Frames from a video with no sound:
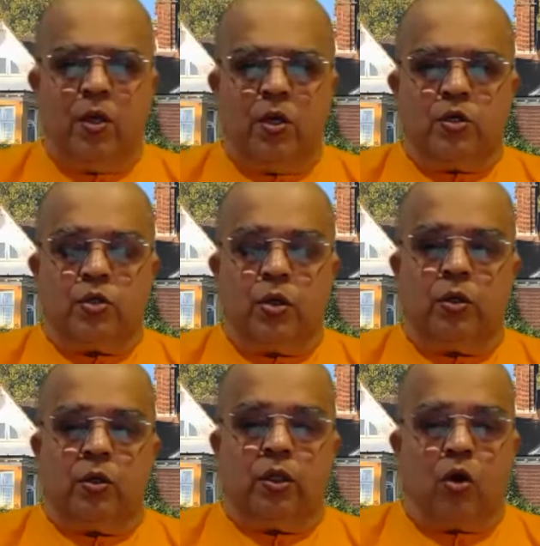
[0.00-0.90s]

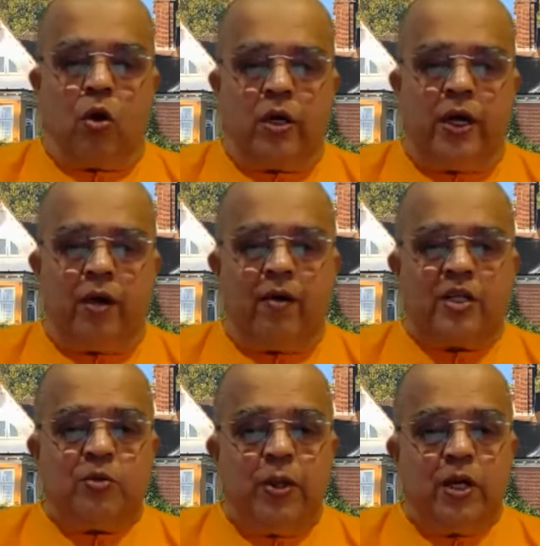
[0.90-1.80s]
So the cognitive
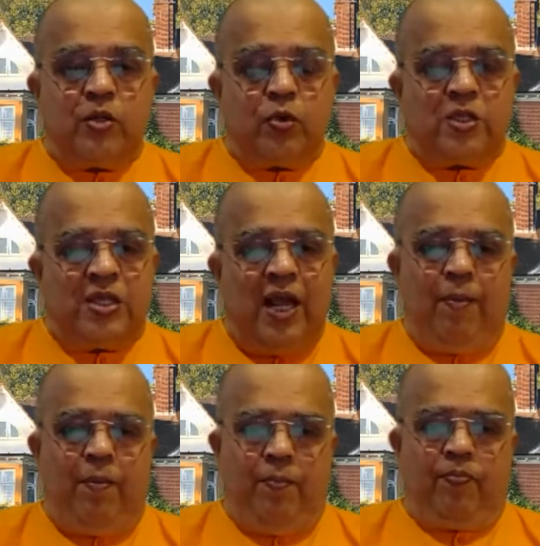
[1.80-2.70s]
experience was
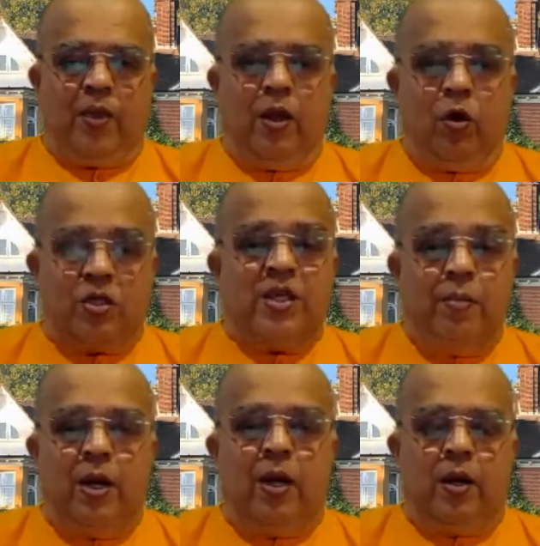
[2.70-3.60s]
same or
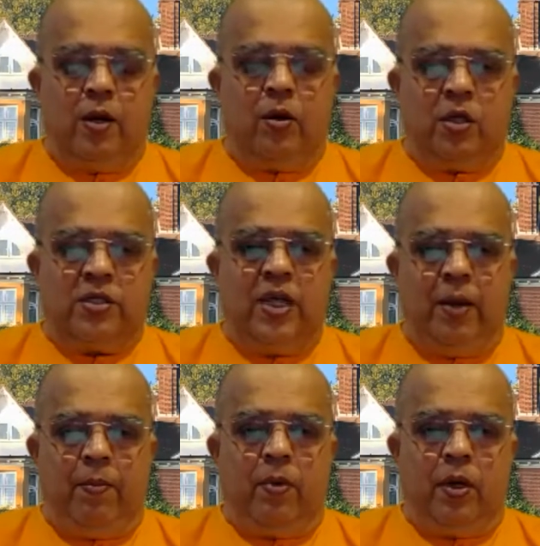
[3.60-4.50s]
similar, not
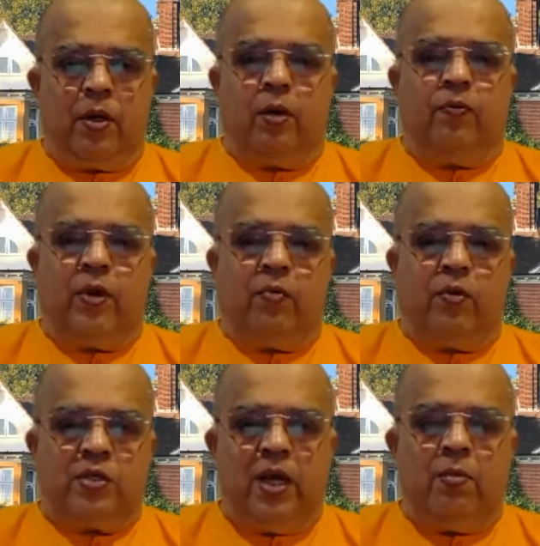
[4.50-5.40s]
same. If it
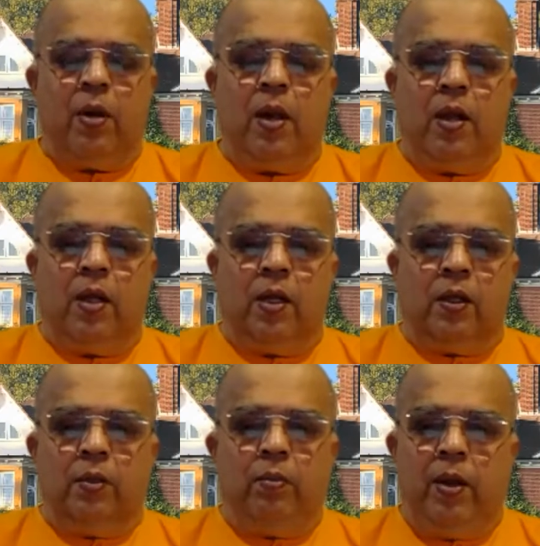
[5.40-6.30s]
was same,
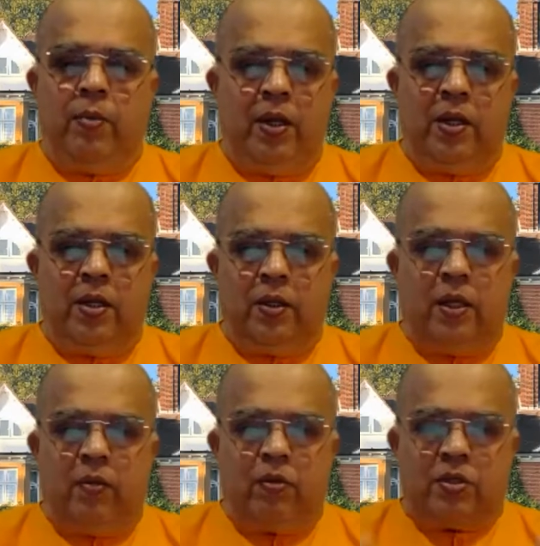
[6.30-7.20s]
maybe
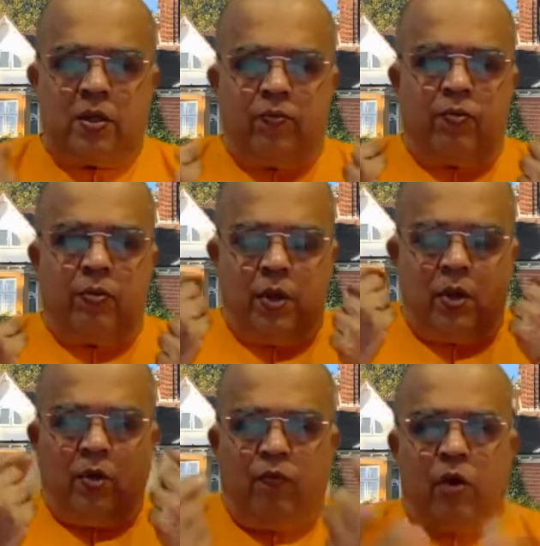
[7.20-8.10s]
there was some
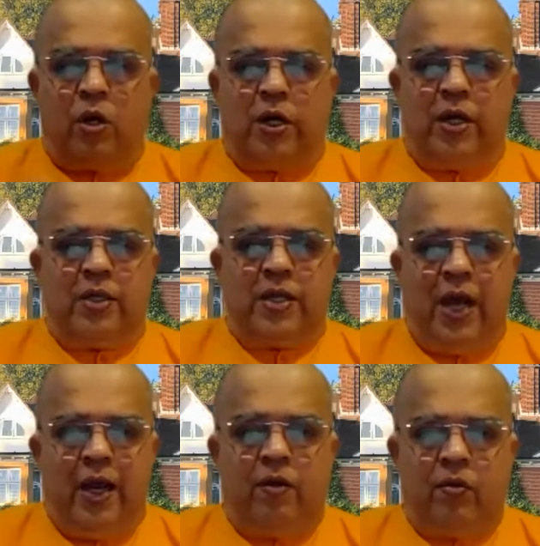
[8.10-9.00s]
fault in his
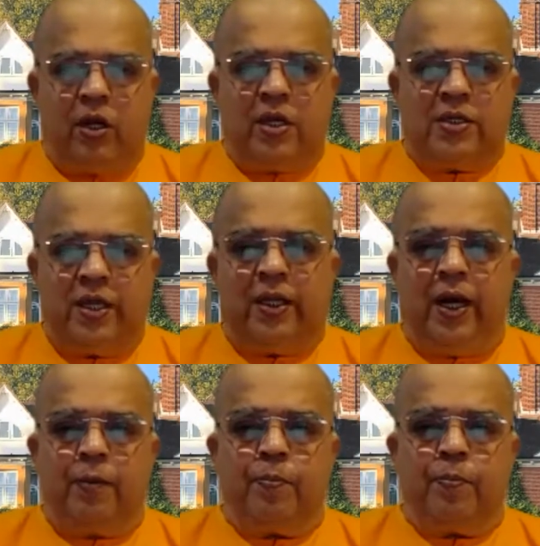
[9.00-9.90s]
eye, we can say
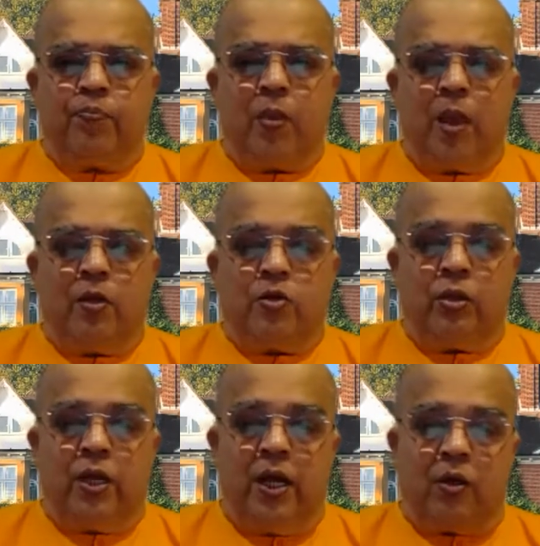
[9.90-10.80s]
that. So
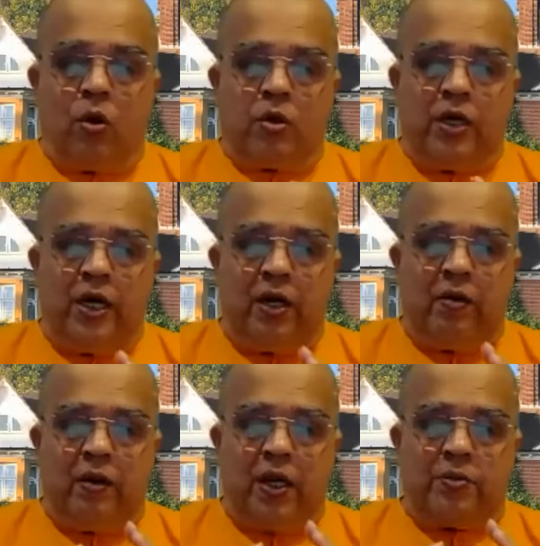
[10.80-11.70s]
the
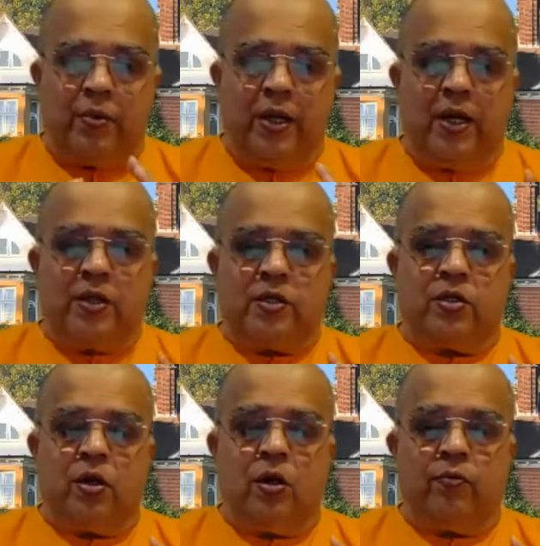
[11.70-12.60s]
cognitive experience
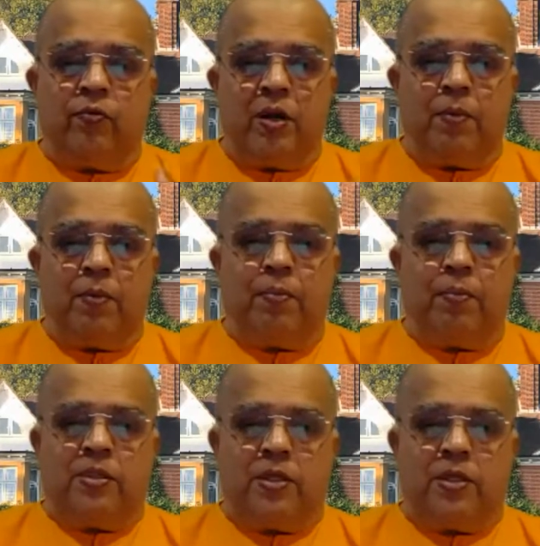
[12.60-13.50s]
of one
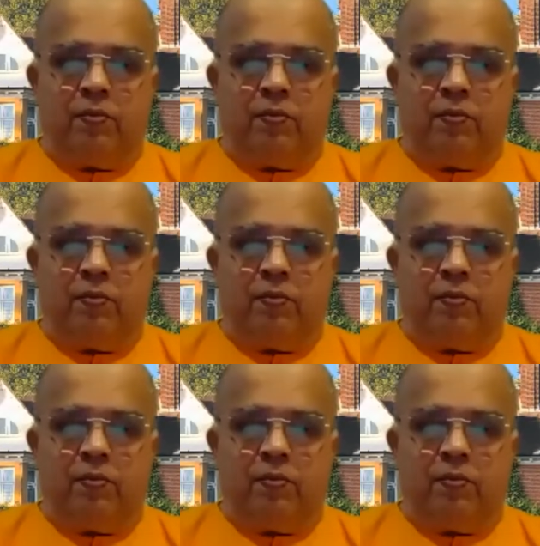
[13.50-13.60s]
person